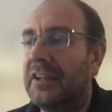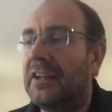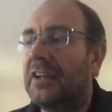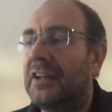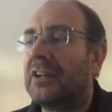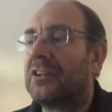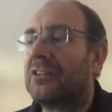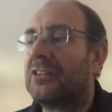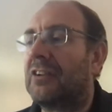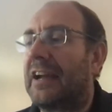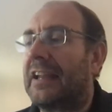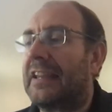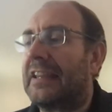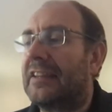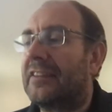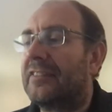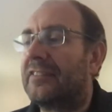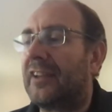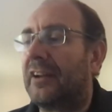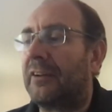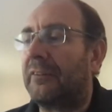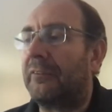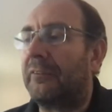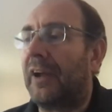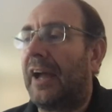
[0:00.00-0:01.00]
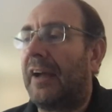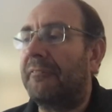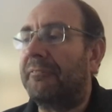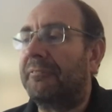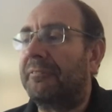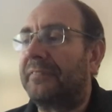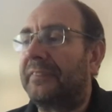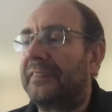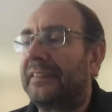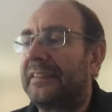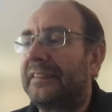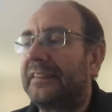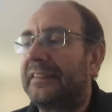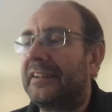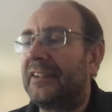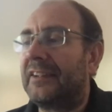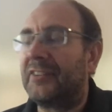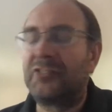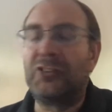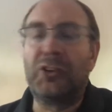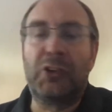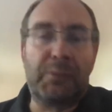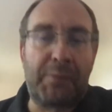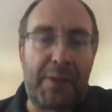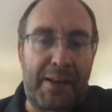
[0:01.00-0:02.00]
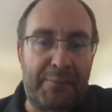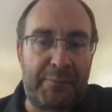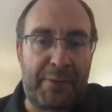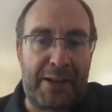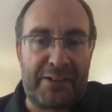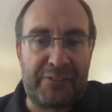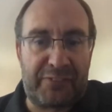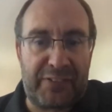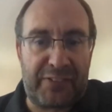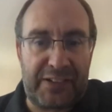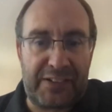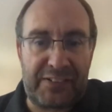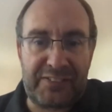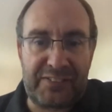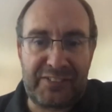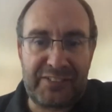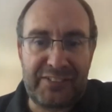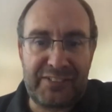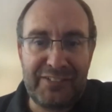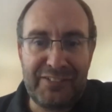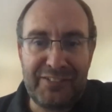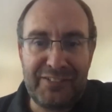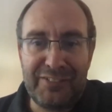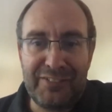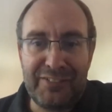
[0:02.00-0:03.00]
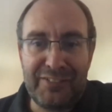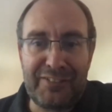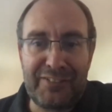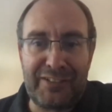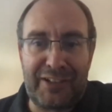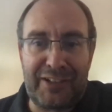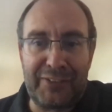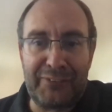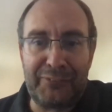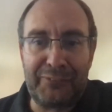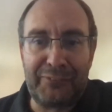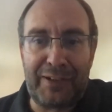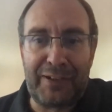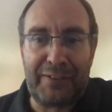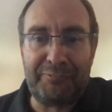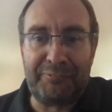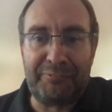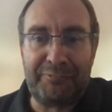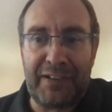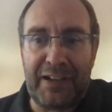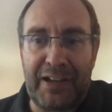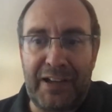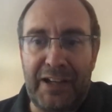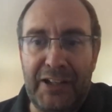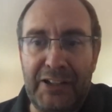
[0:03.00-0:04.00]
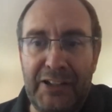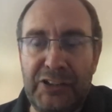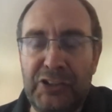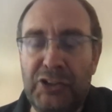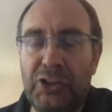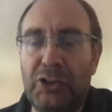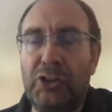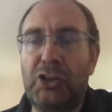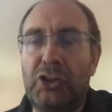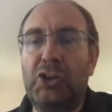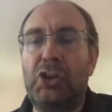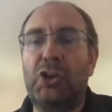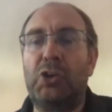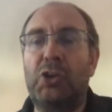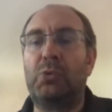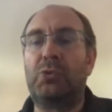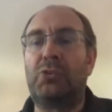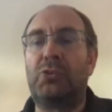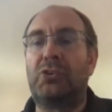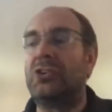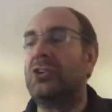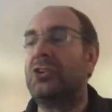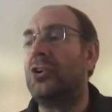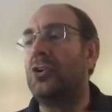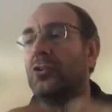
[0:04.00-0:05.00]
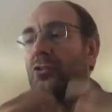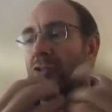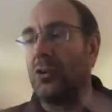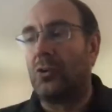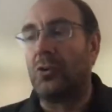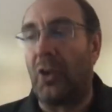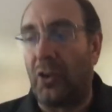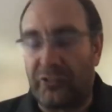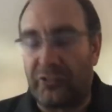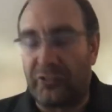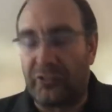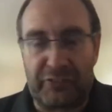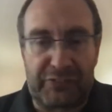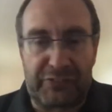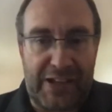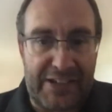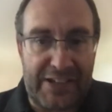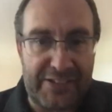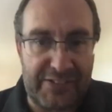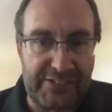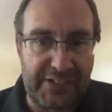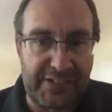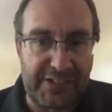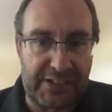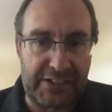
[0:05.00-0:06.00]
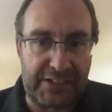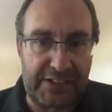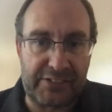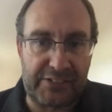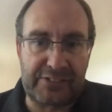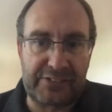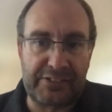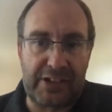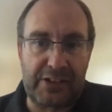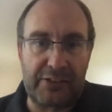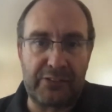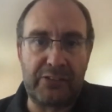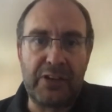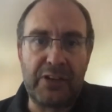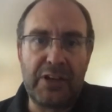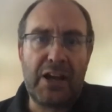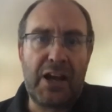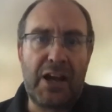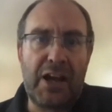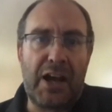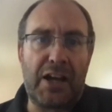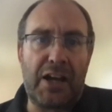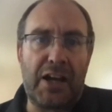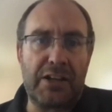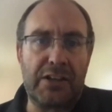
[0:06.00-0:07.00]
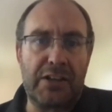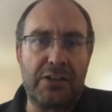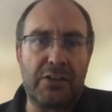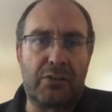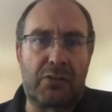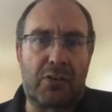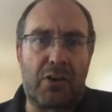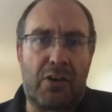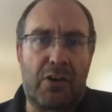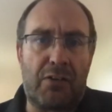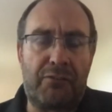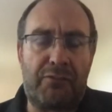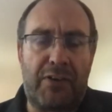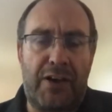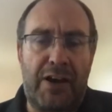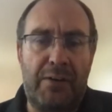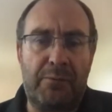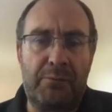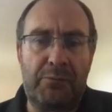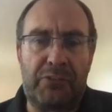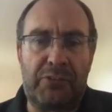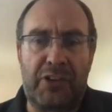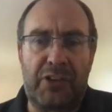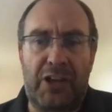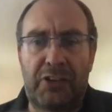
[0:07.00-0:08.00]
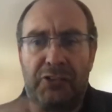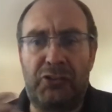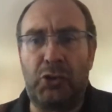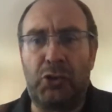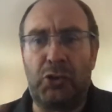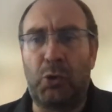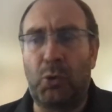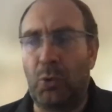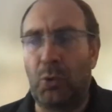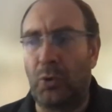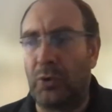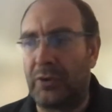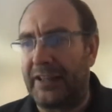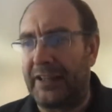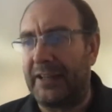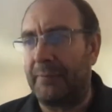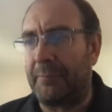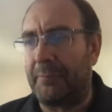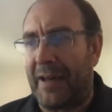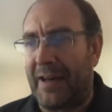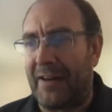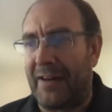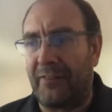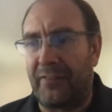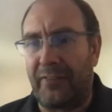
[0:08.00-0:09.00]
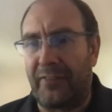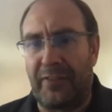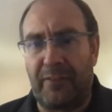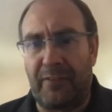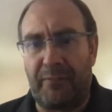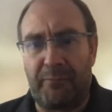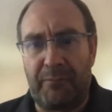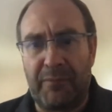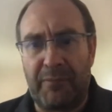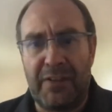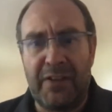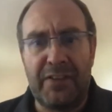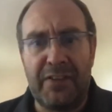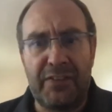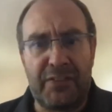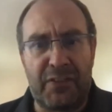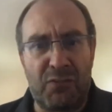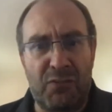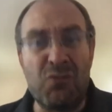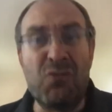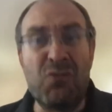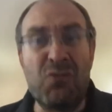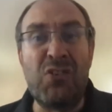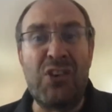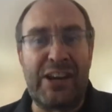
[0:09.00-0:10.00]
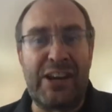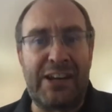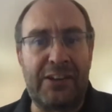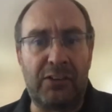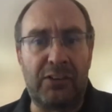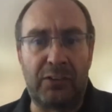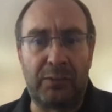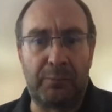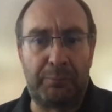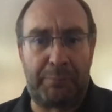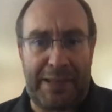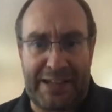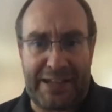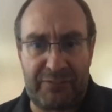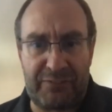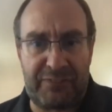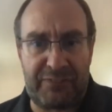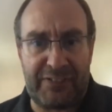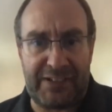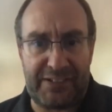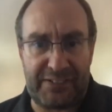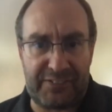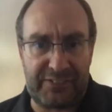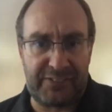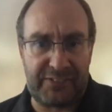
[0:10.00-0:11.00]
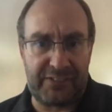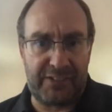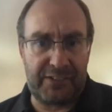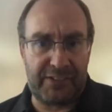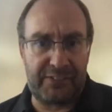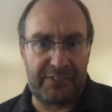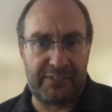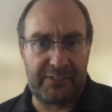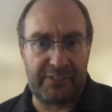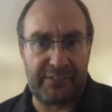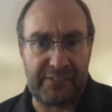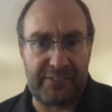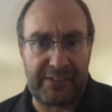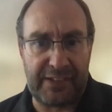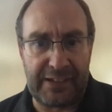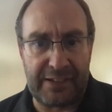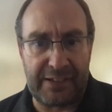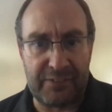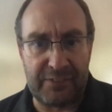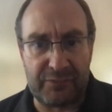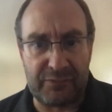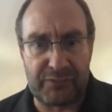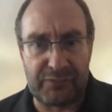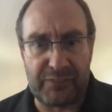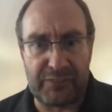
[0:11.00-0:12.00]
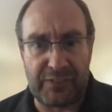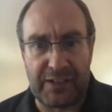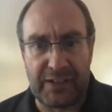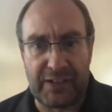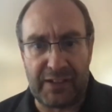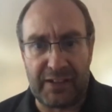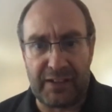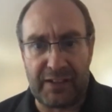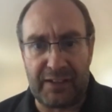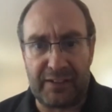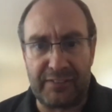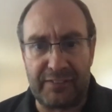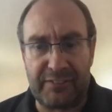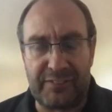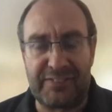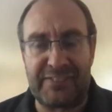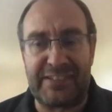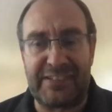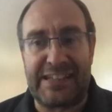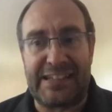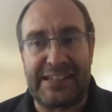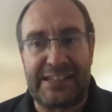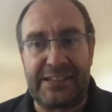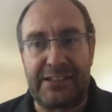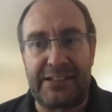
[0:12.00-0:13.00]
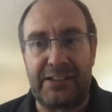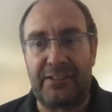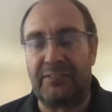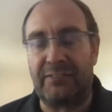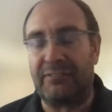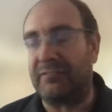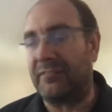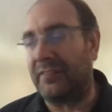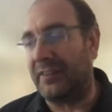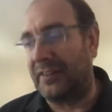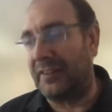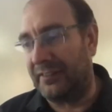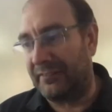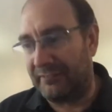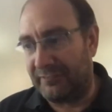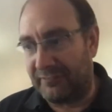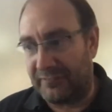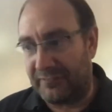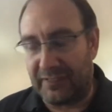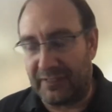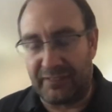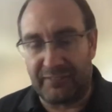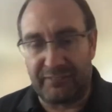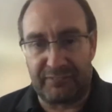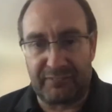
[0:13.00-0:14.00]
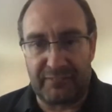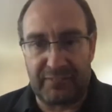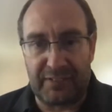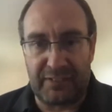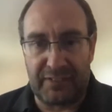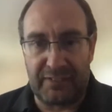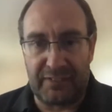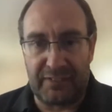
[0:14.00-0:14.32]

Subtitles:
Great. So let's talk about the benefits. So you do lots of case studies. So you've got firms that are talking about the real benefits that they've seen and